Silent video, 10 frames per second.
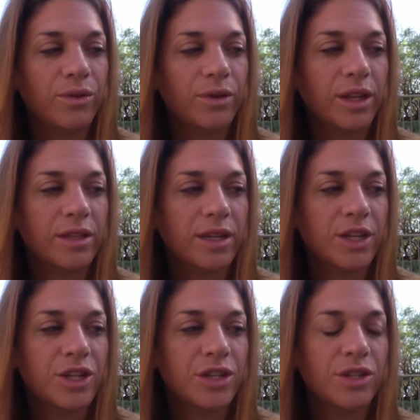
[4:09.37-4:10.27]
can
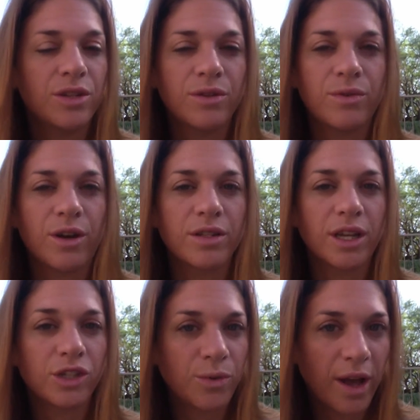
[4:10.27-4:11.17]
touch into our
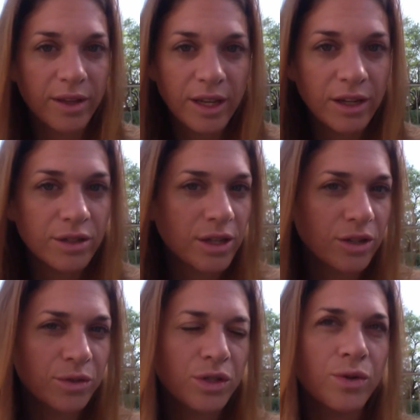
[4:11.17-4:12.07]
sexuality and our
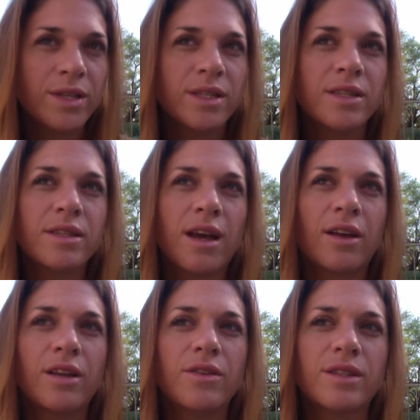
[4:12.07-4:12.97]
sexual choices, how
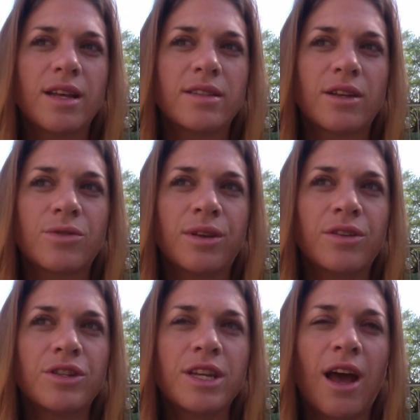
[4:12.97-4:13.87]
to use that sexual
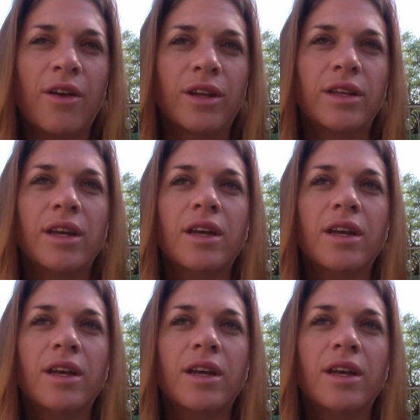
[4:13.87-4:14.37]
energy, how to